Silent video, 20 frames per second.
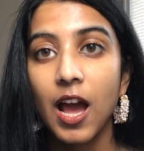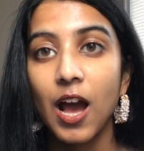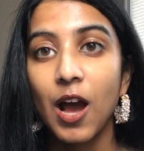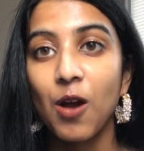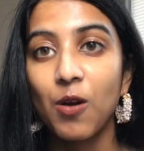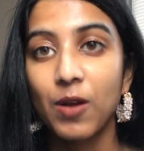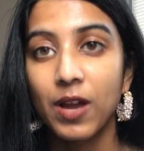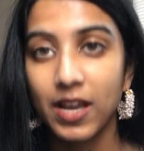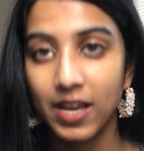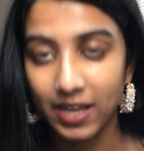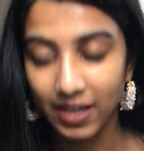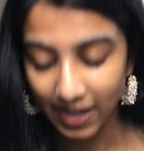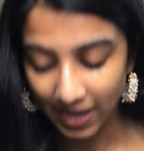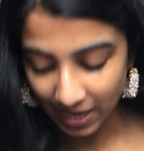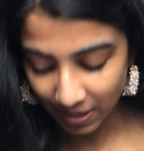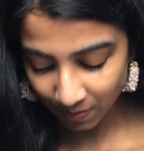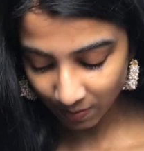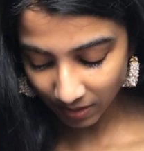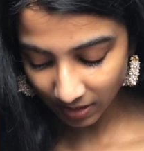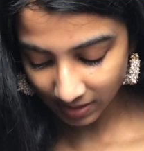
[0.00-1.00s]
Okay,
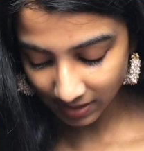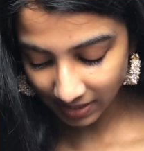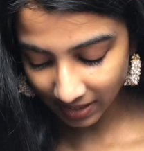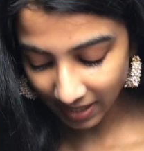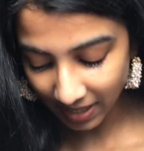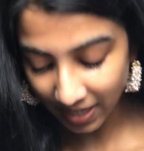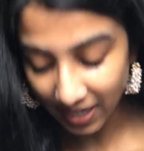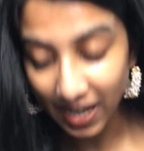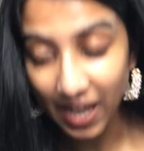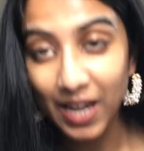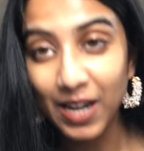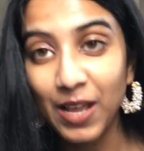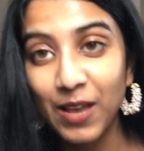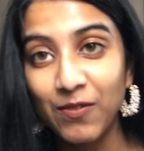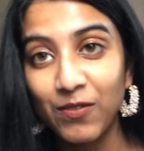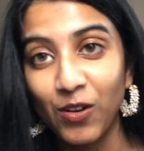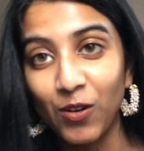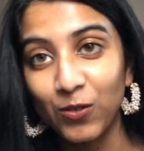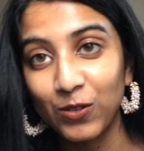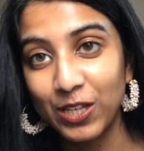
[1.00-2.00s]
8 minutes in, and
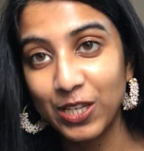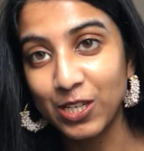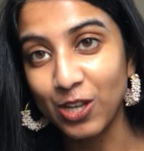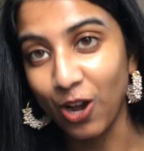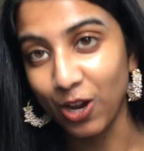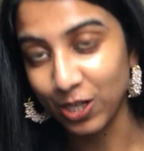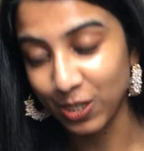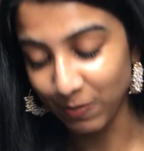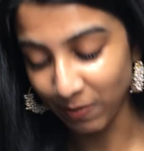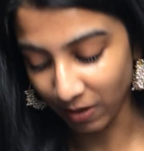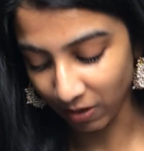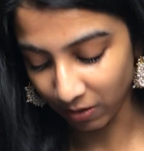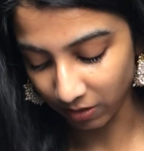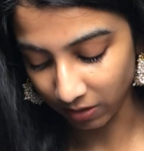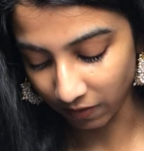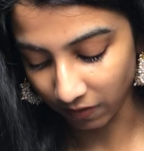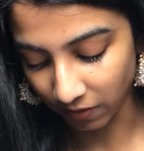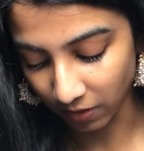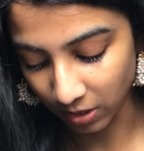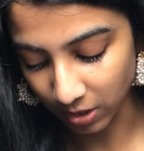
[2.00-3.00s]
I've only talked about the
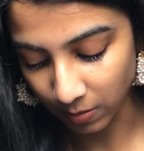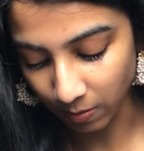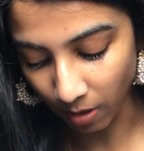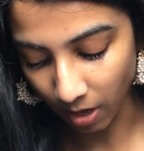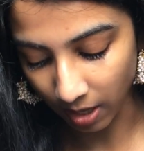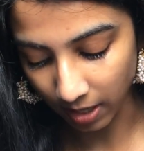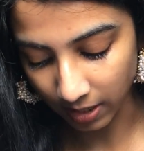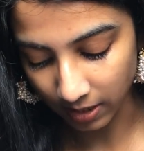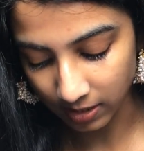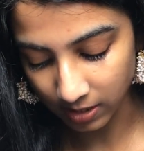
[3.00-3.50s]
first product.